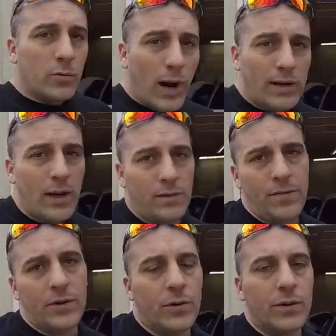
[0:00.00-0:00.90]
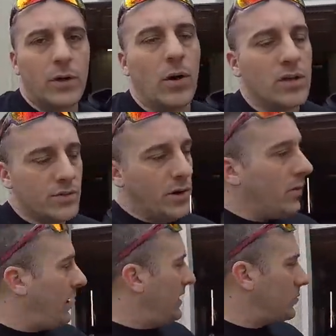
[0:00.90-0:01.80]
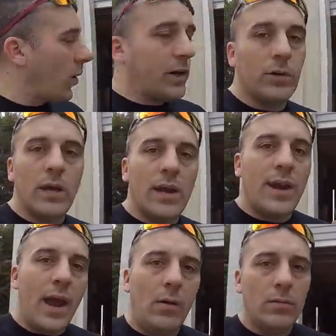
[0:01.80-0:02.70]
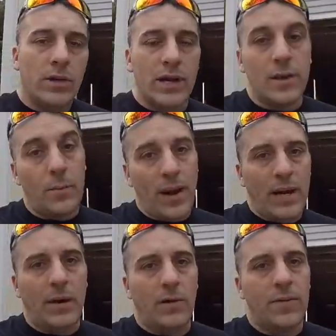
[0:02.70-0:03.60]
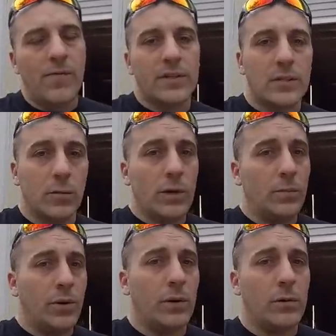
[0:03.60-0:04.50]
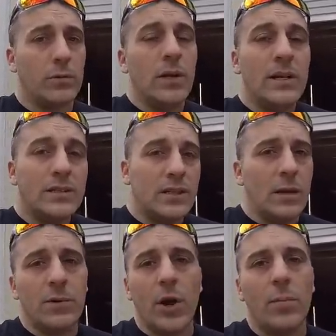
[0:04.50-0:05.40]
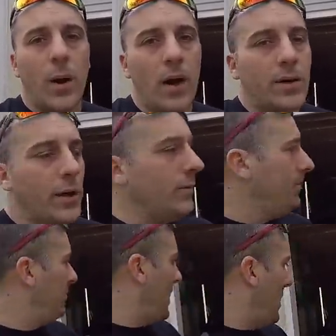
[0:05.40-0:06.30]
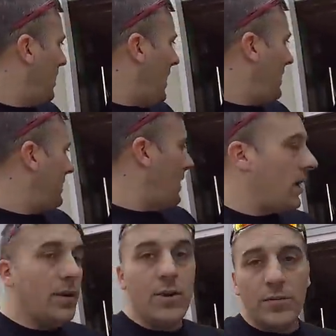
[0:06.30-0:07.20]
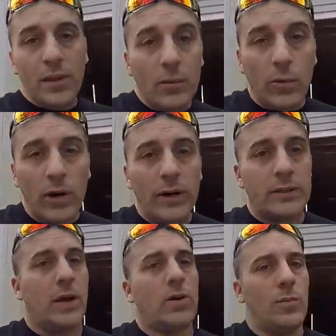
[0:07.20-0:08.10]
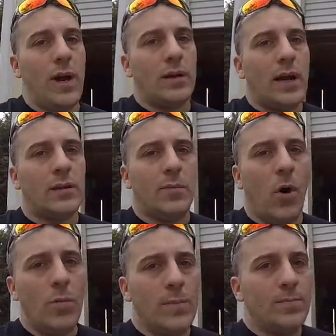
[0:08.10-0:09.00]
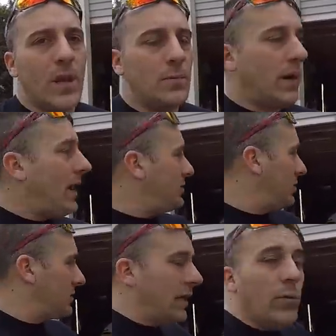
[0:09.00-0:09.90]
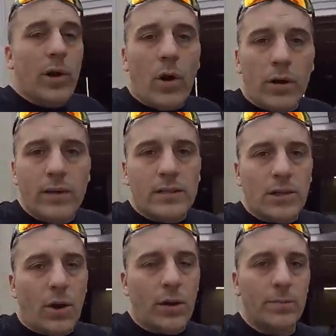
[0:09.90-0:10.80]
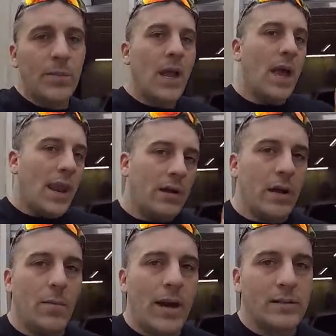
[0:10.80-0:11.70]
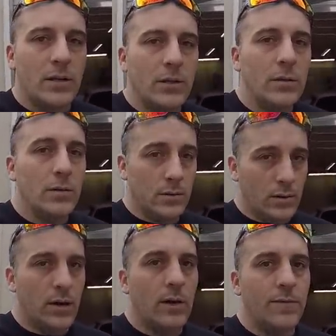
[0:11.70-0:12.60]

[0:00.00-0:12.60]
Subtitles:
right down the fender of the car. So anyway, he's working on that now, getting the paint off of it so that we can put a little skim coat of Mondo. And nothing really to talk about at the moment. But as you can see, we are getting started. And I'll get back to you in a